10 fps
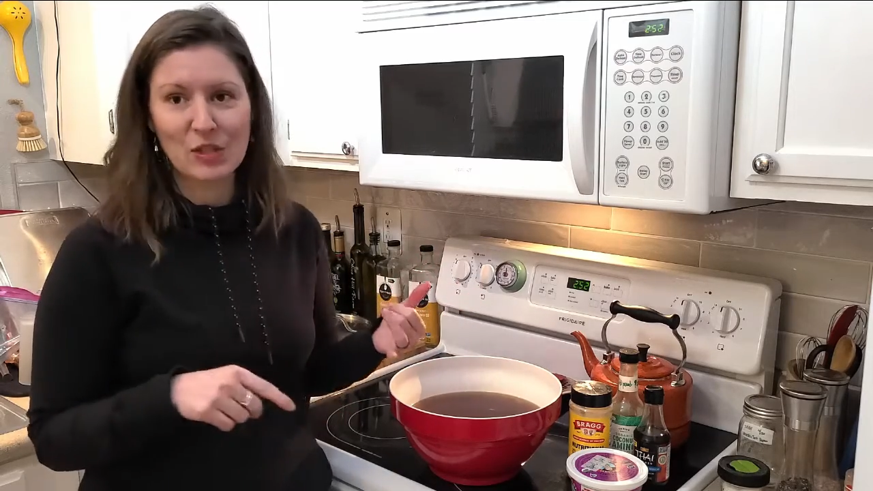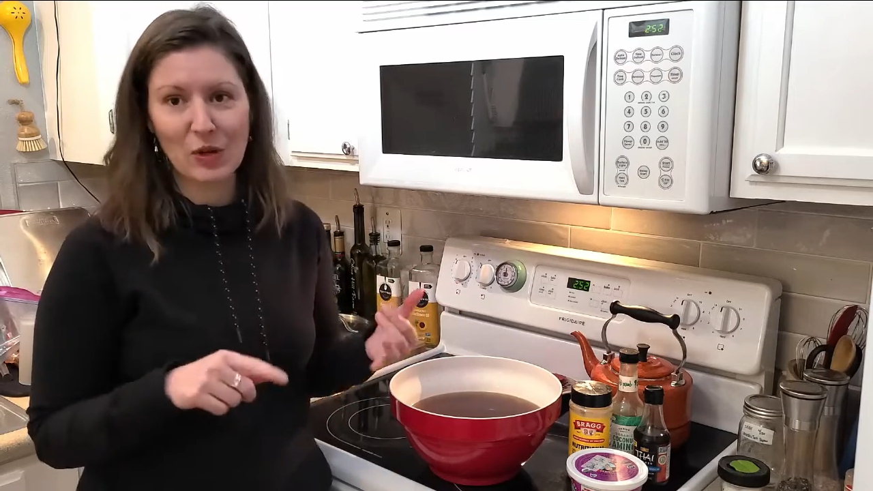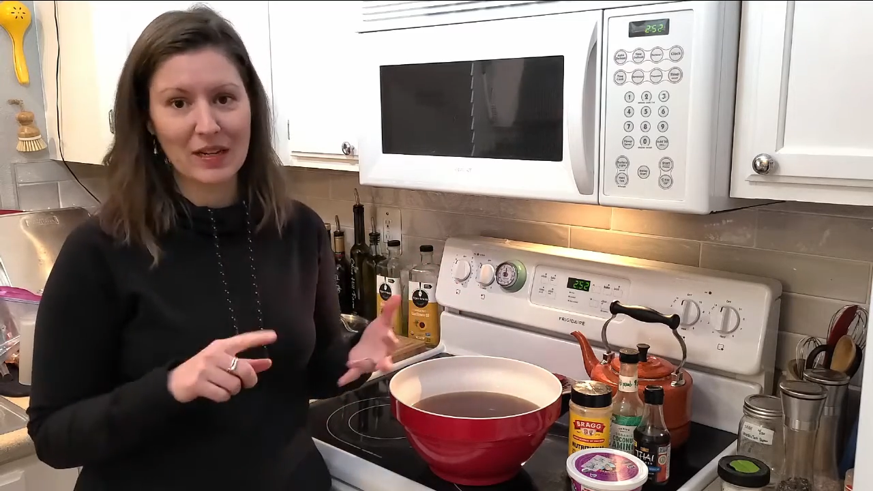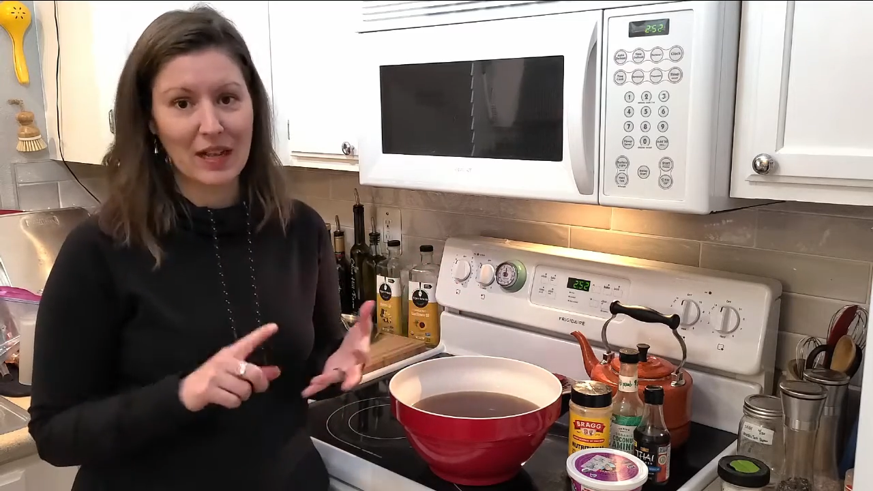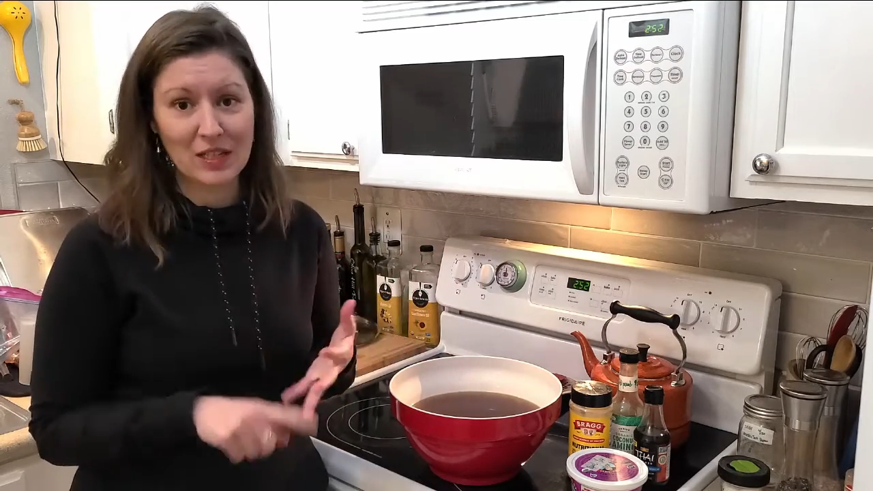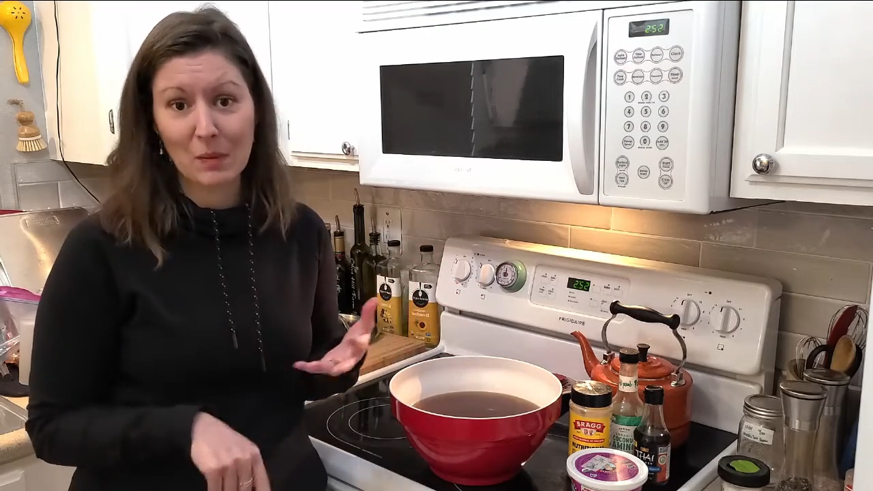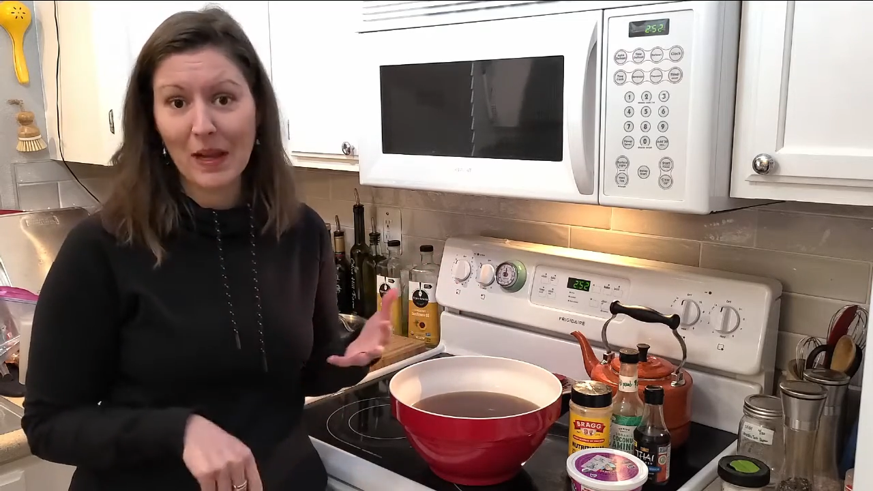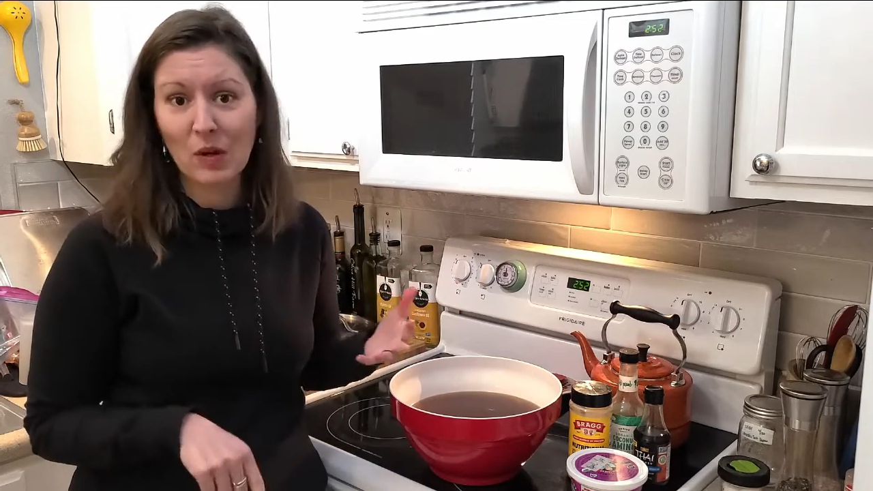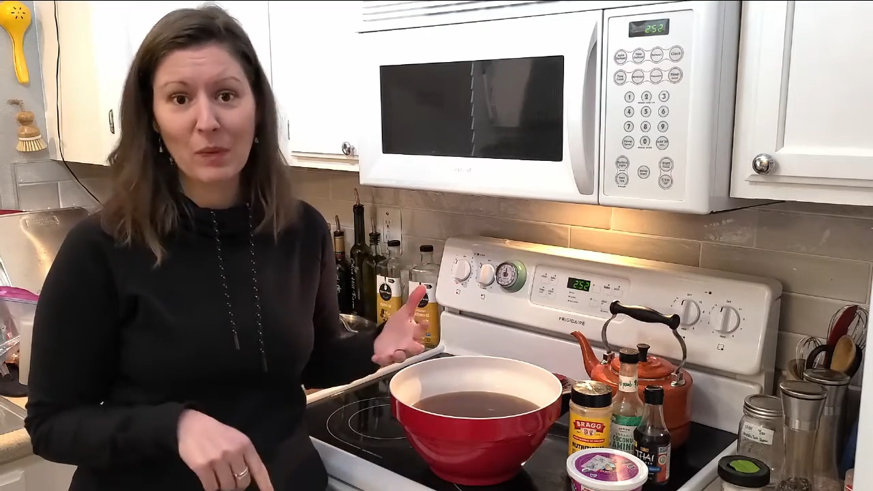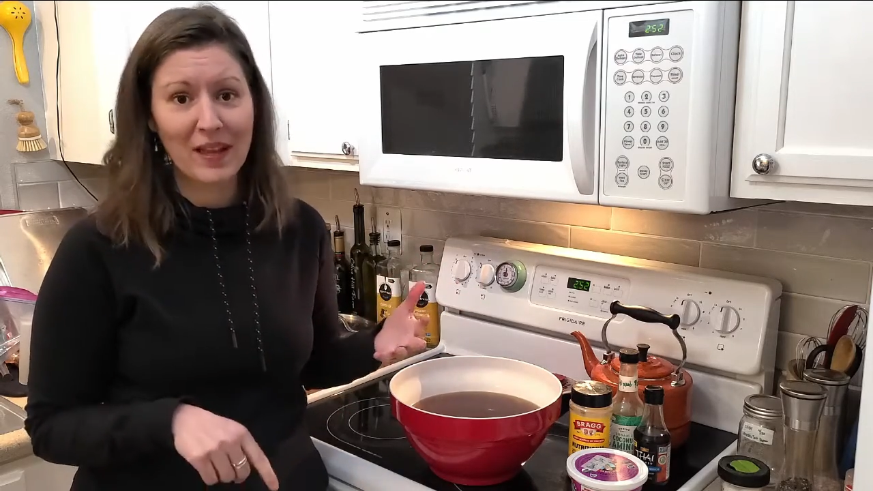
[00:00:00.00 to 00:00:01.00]
you can add
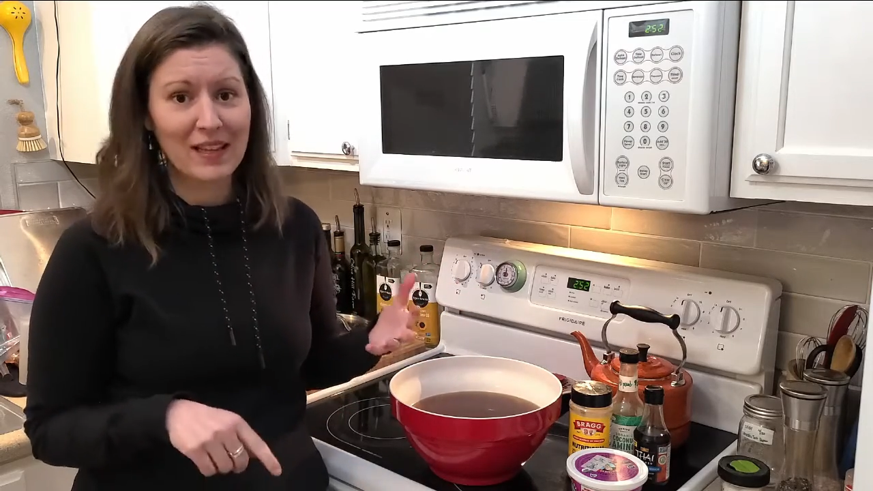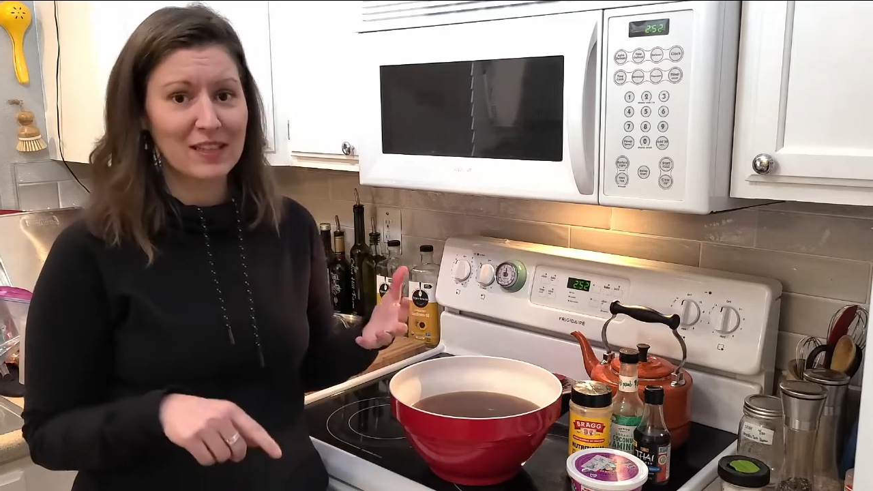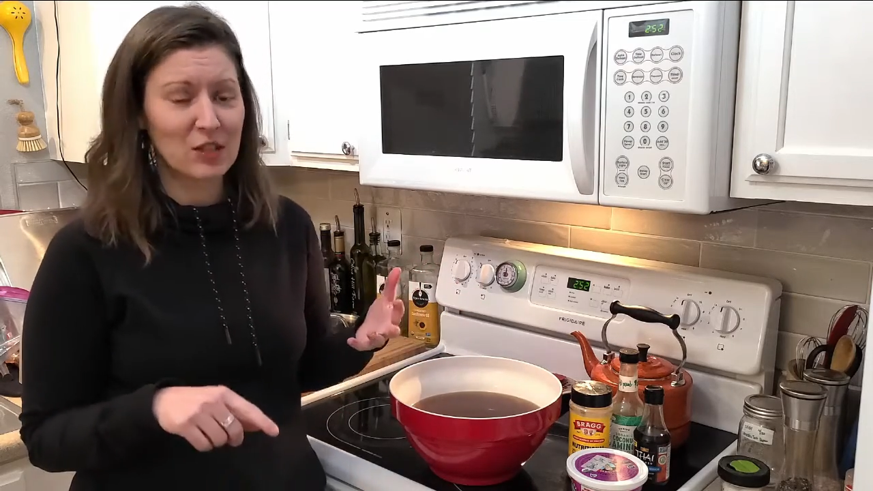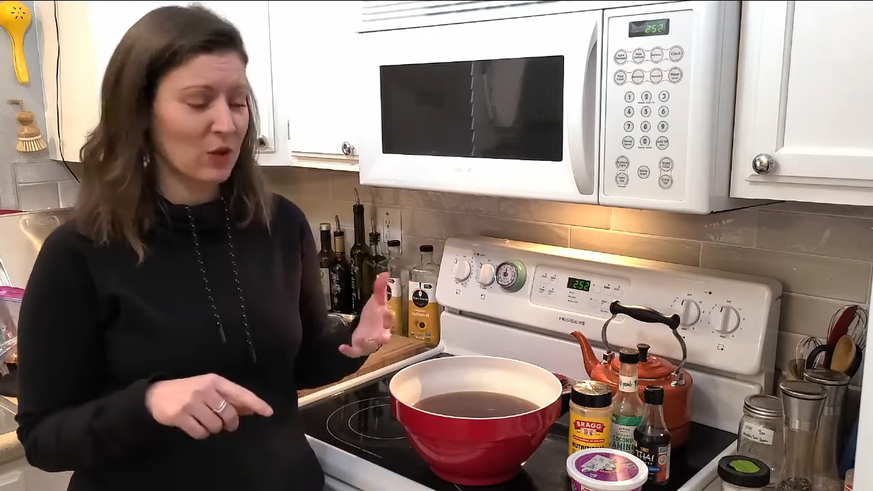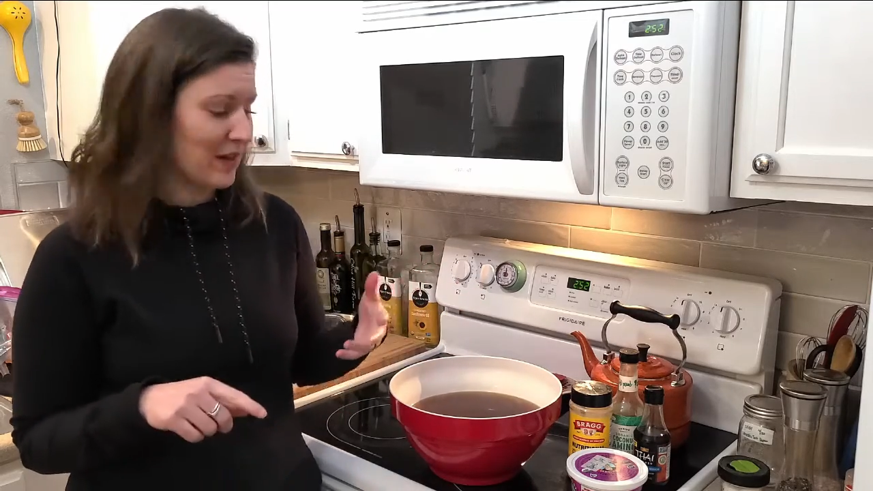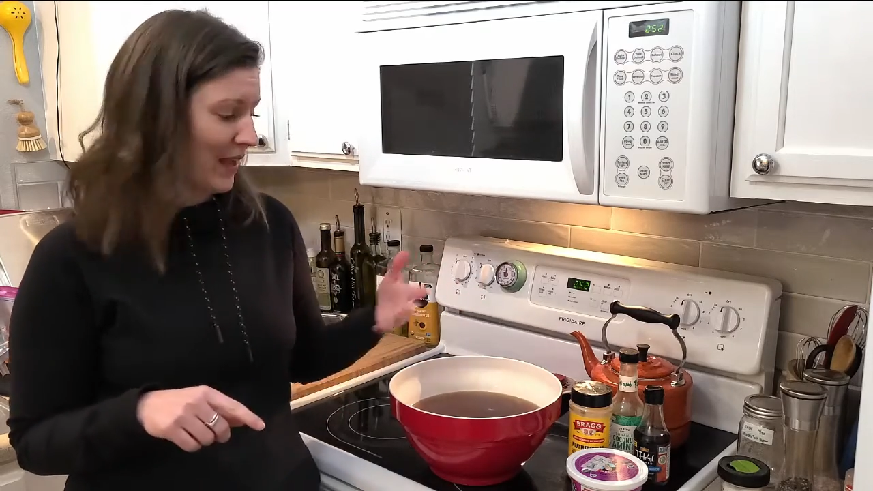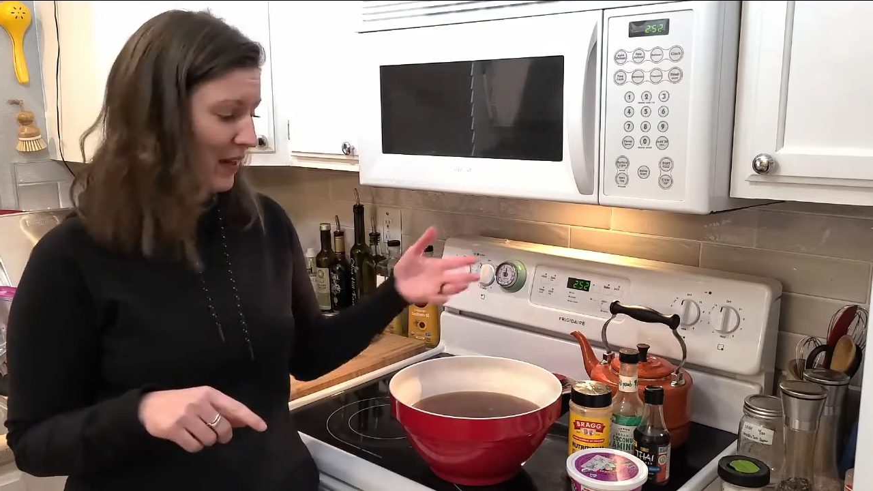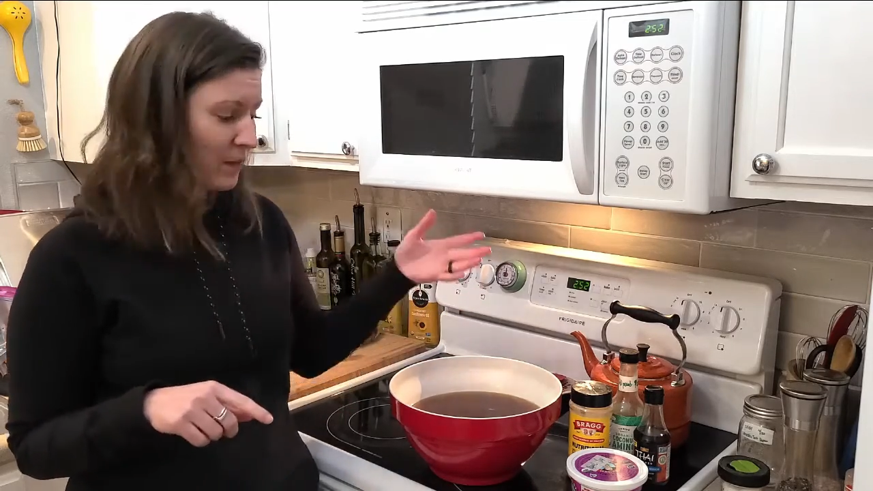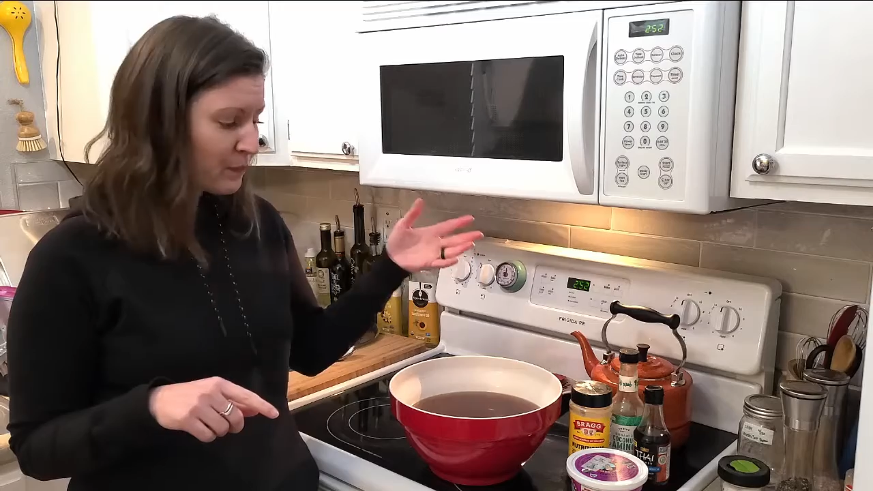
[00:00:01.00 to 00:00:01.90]
tomato paste, you can add